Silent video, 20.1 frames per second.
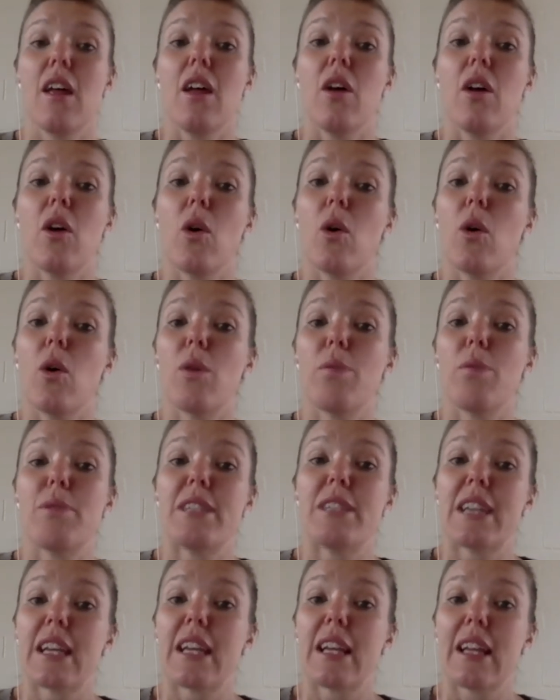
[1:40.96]
or
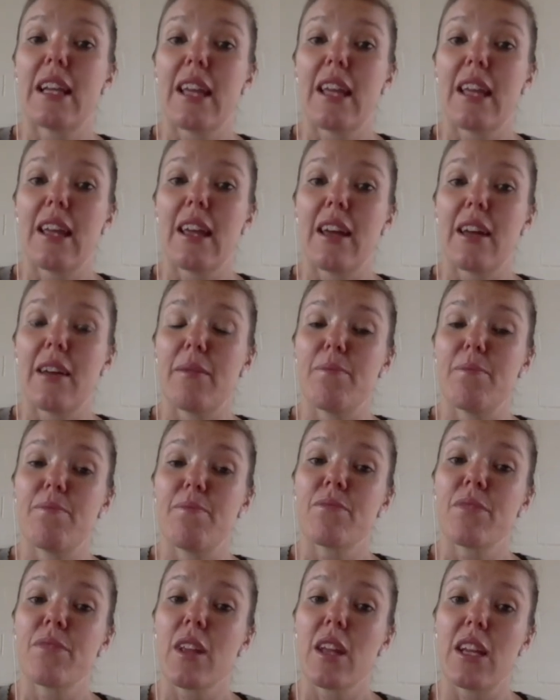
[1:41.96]
particularly
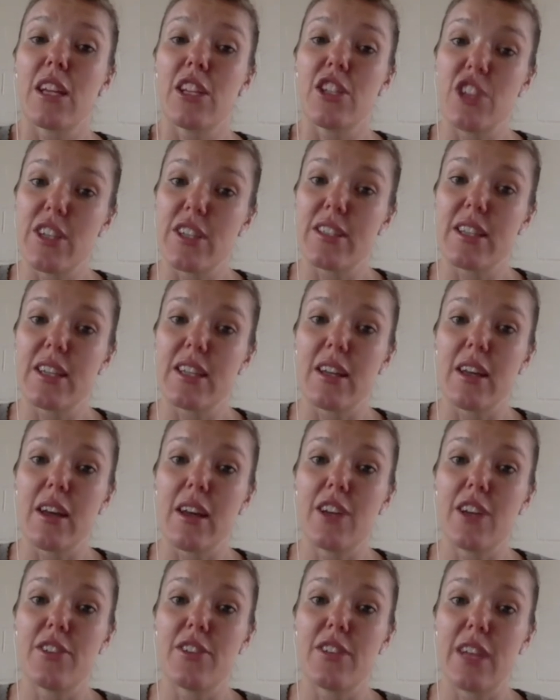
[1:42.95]
ingesting
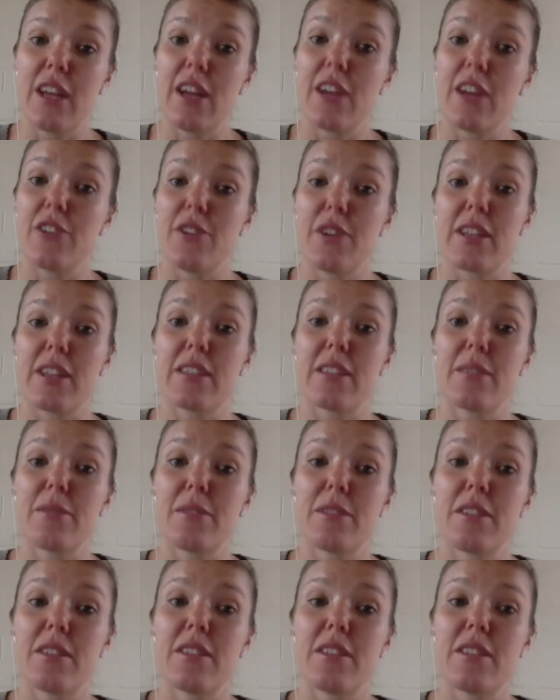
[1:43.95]
dehydrating
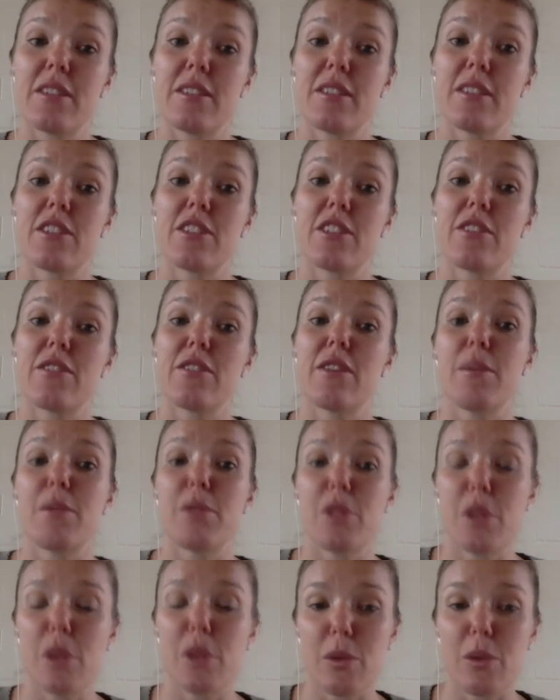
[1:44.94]
substances such as
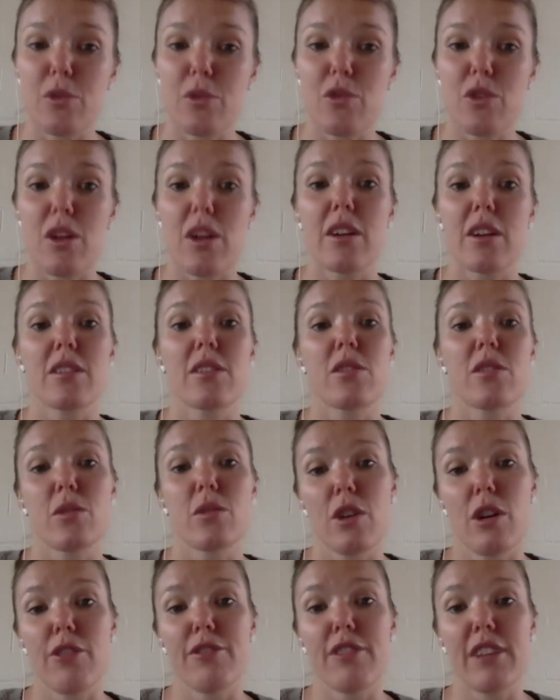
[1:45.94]
pharmaceutical drugs or
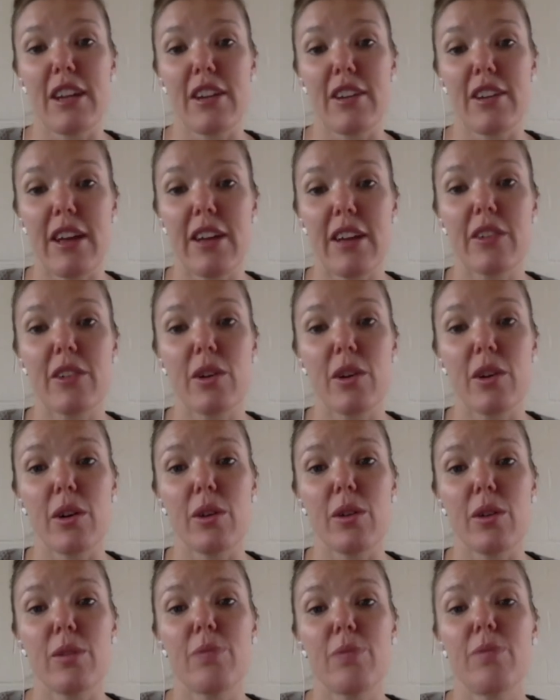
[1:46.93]
coffee or
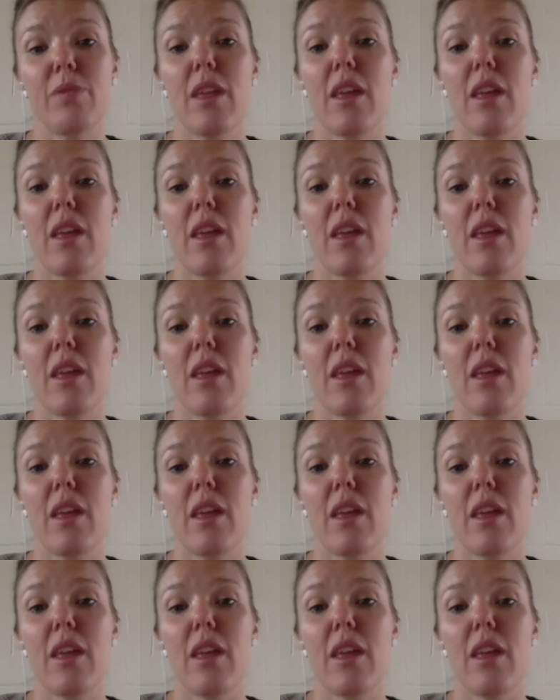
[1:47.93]
alcohol.